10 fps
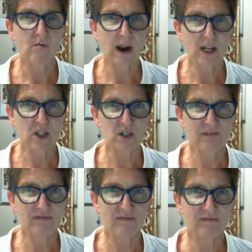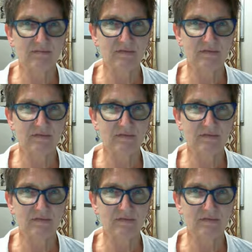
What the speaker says: range of